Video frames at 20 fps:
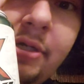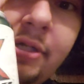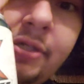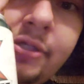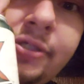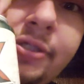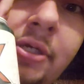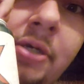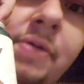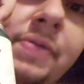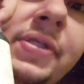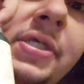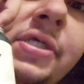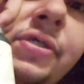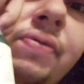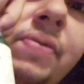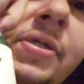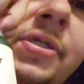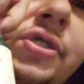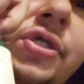So
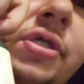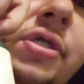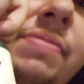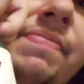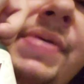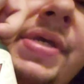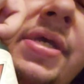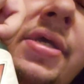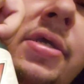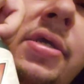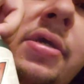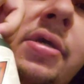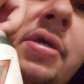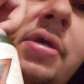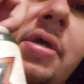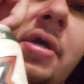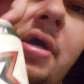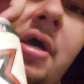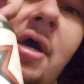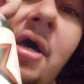this one should be
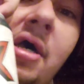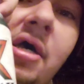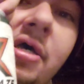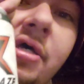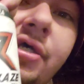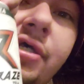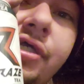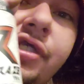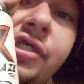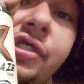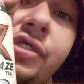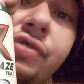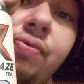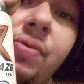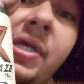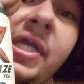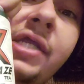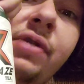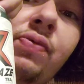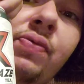
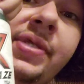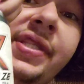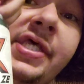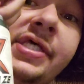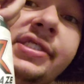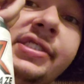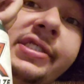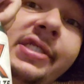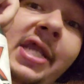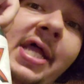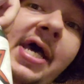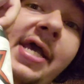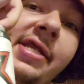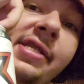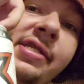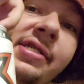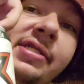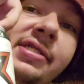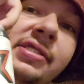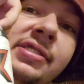sweet with a
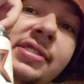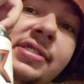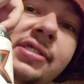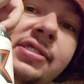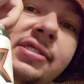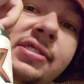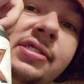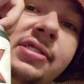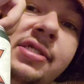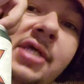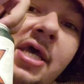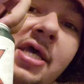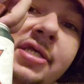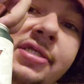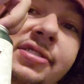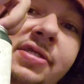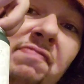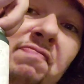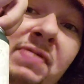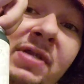slight
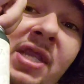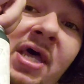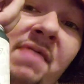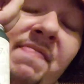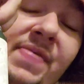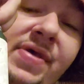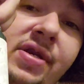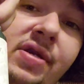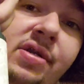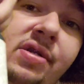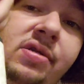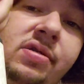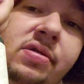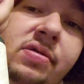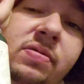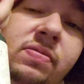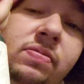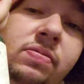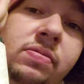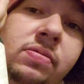taste of lemon,
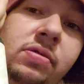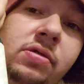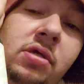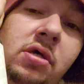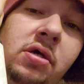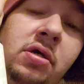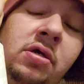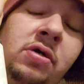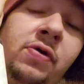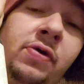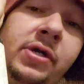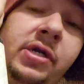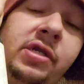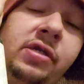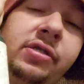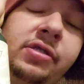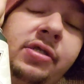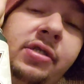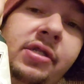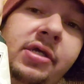according
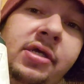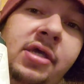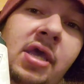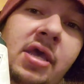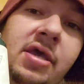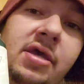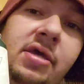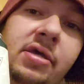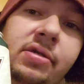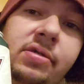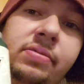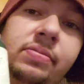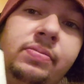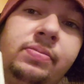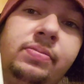to the can.